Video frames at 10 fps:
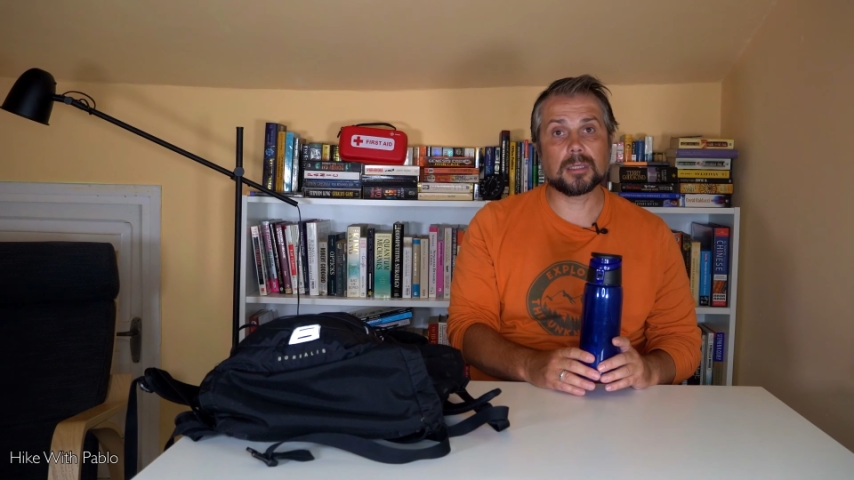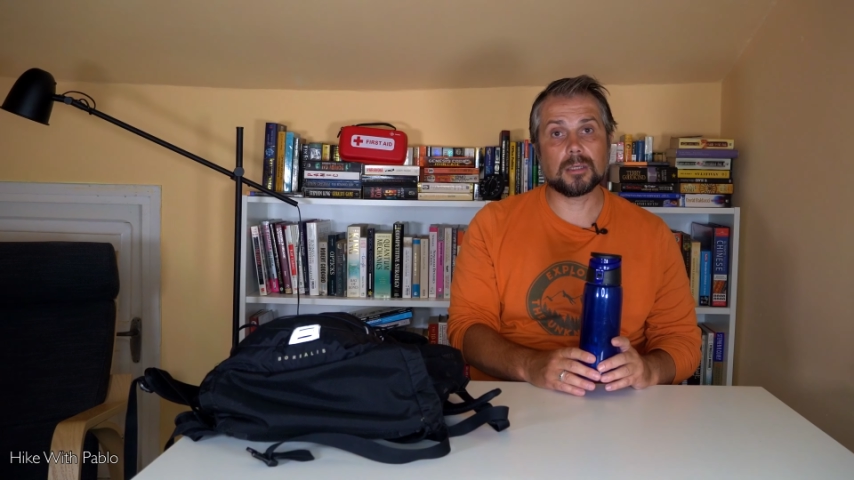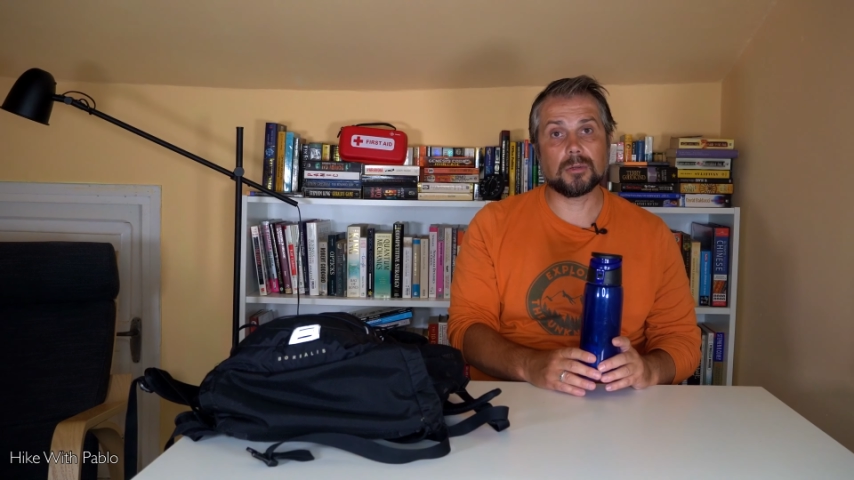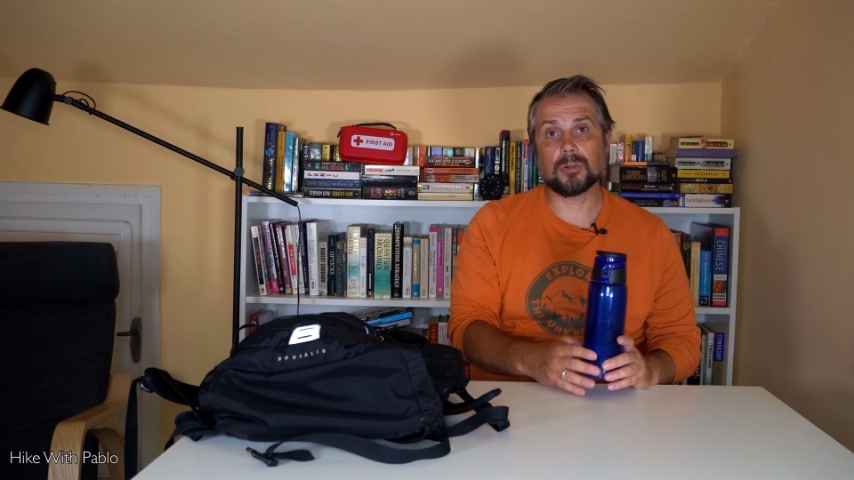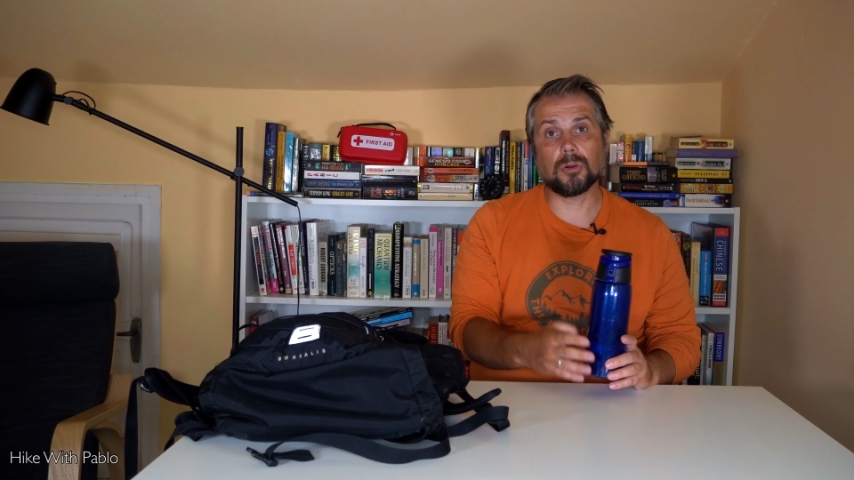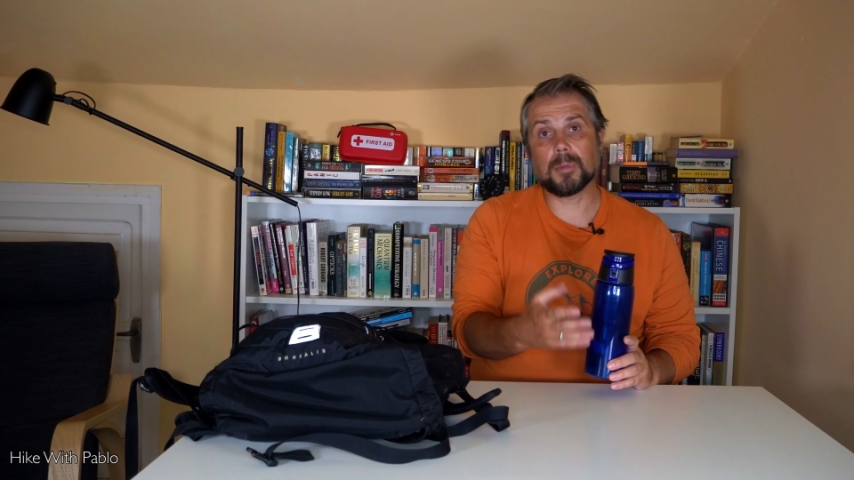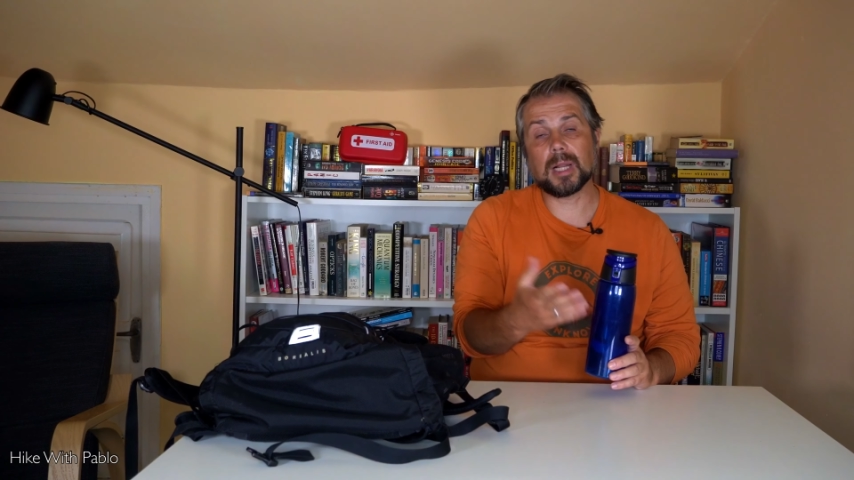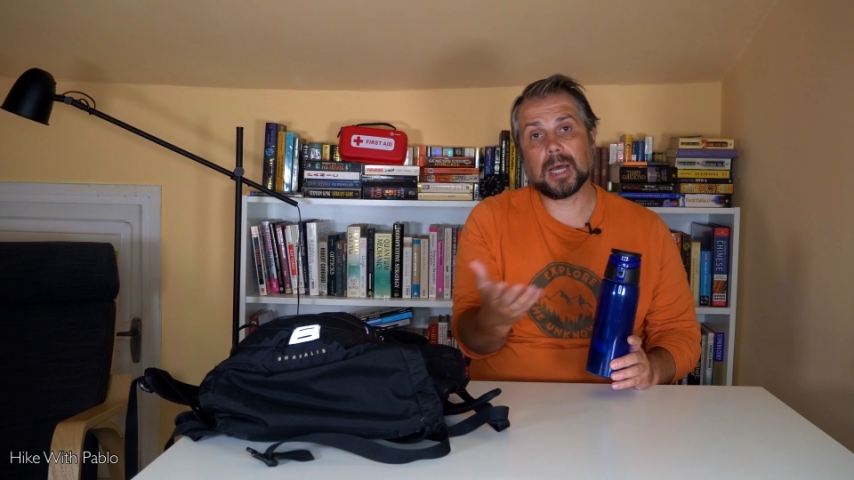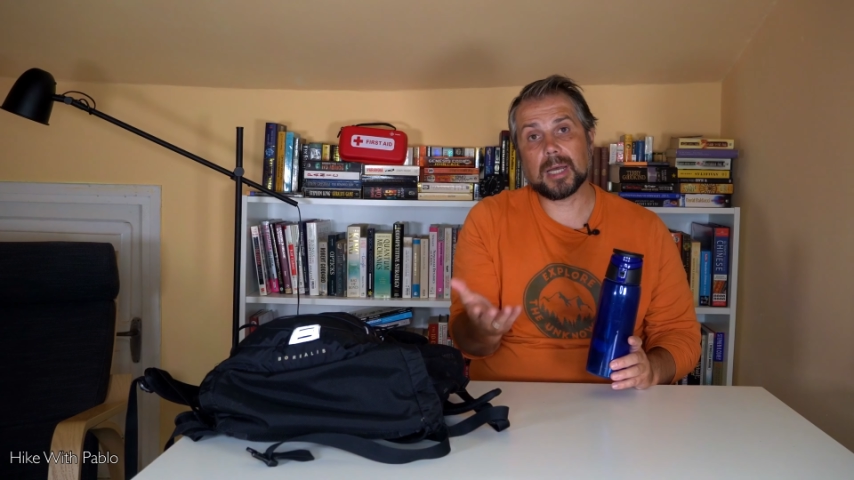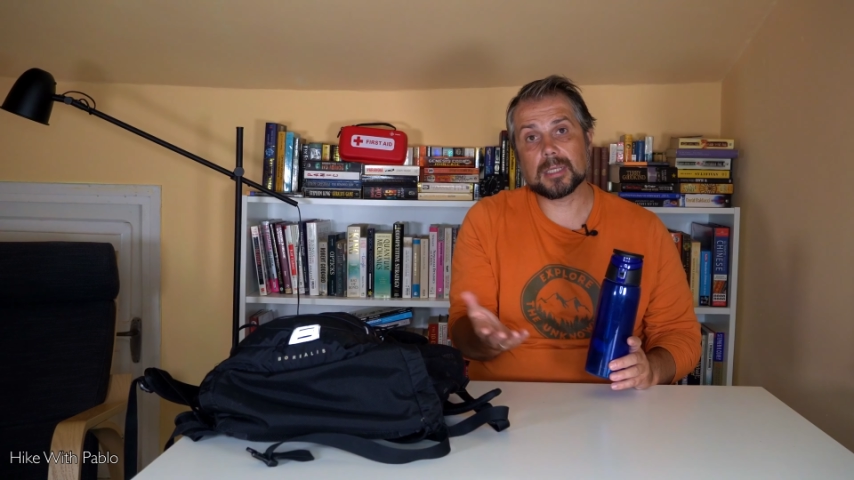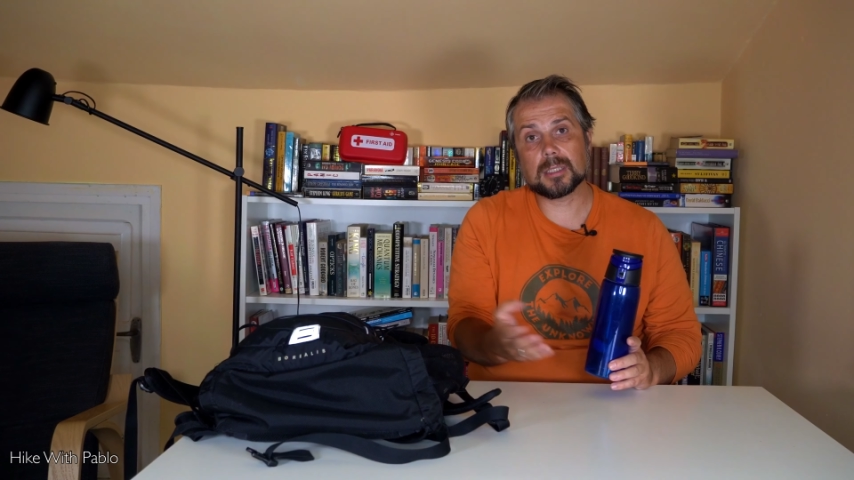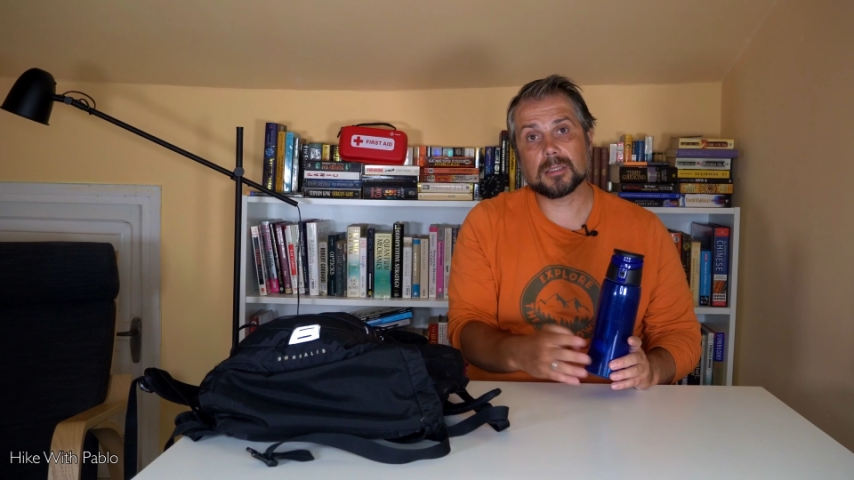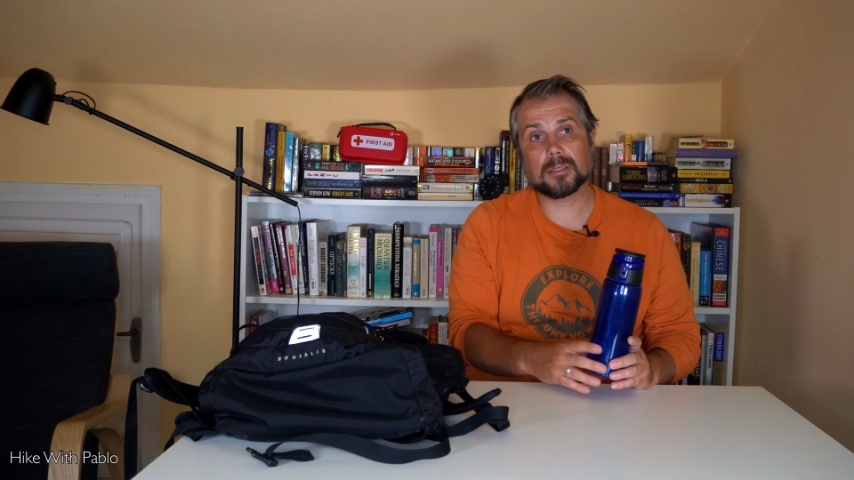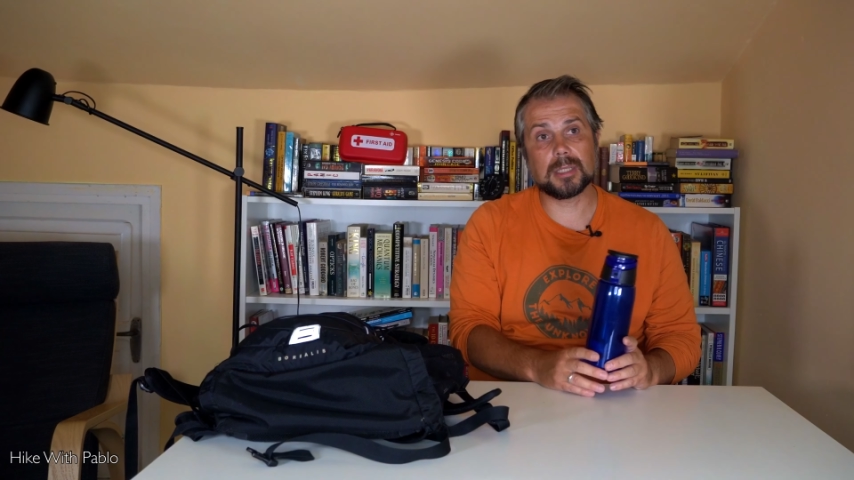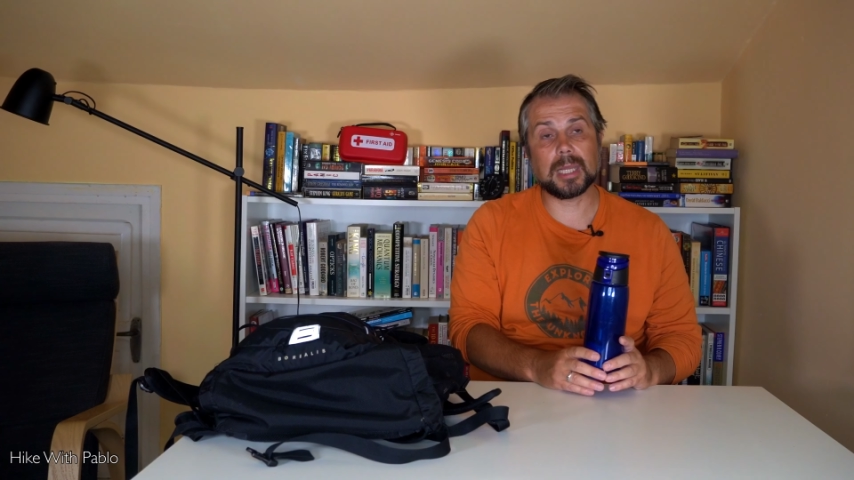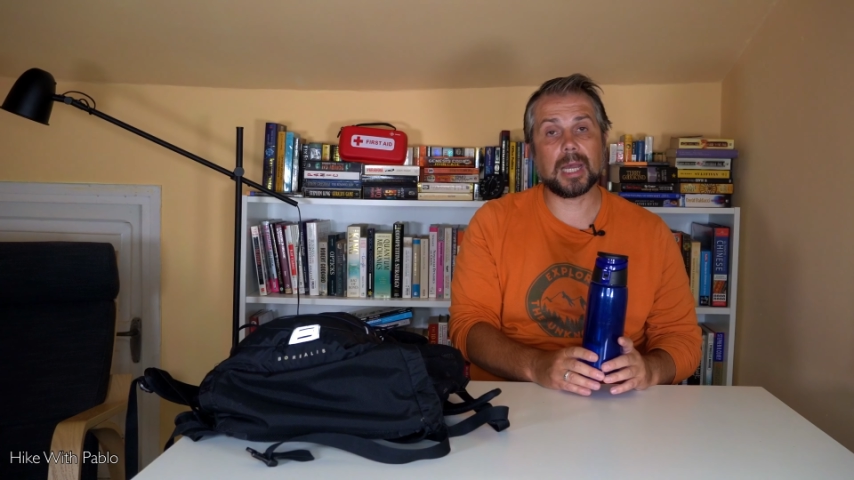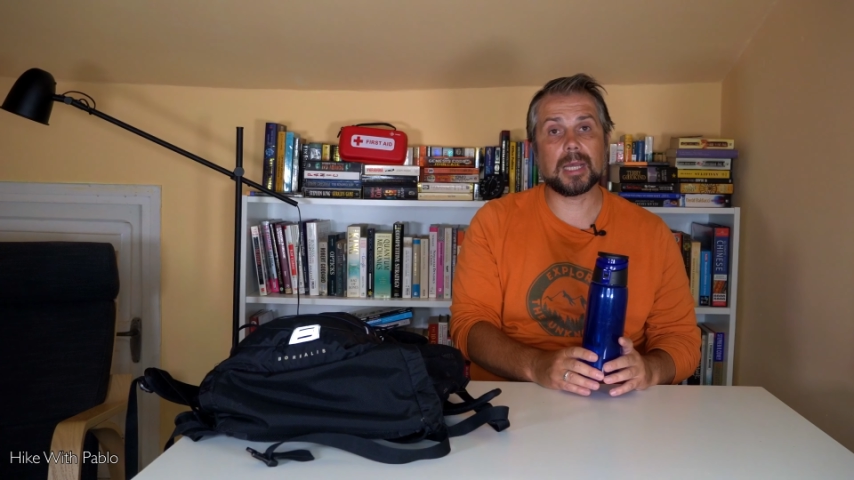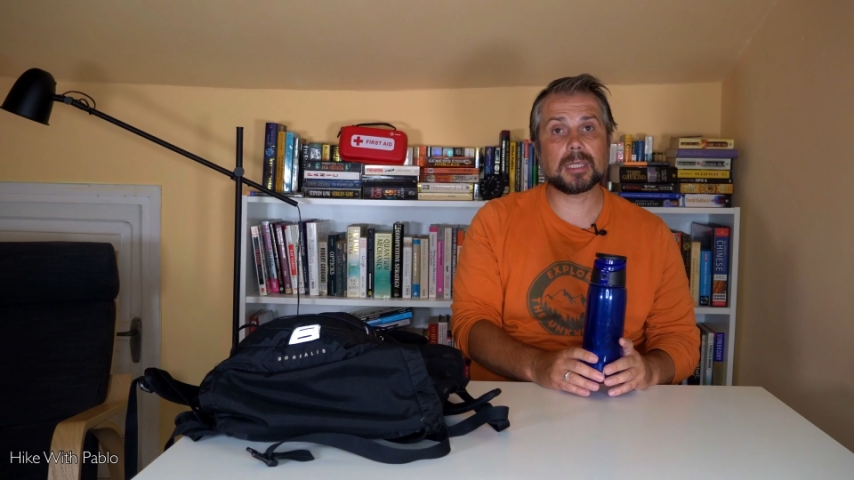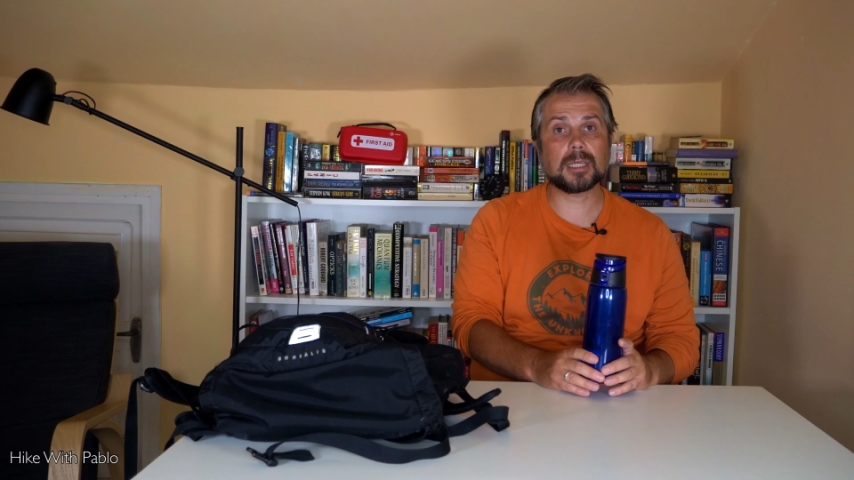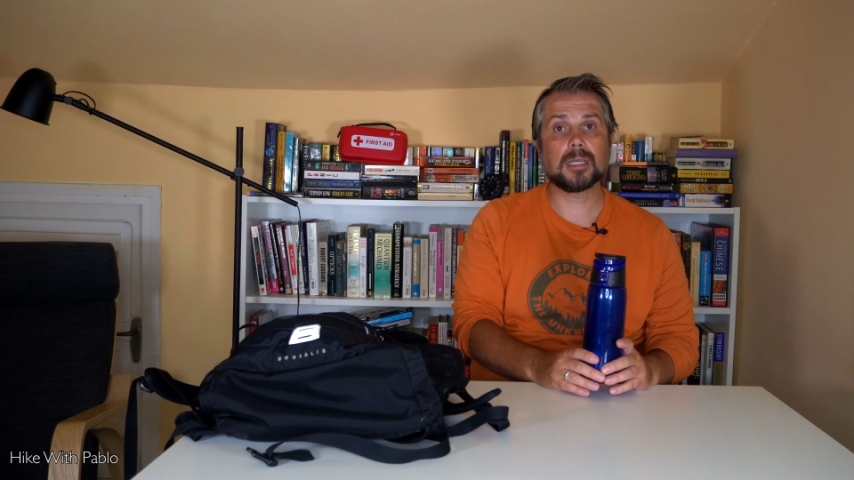on a normal hike, day
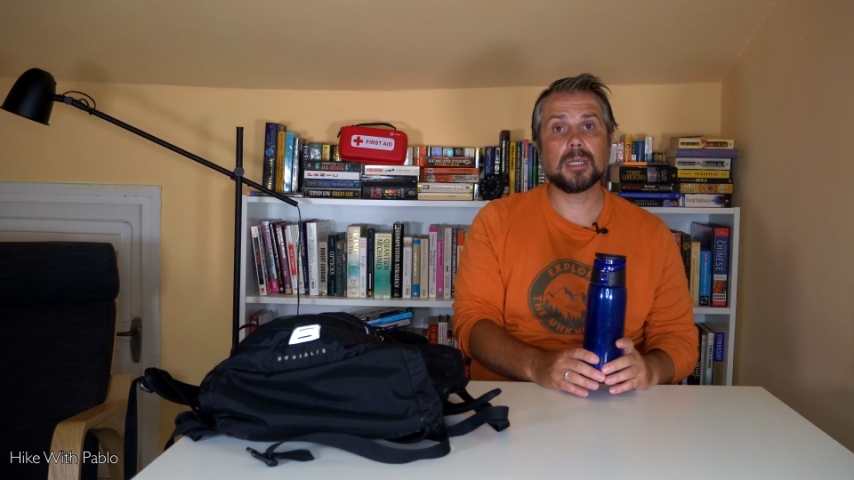hike,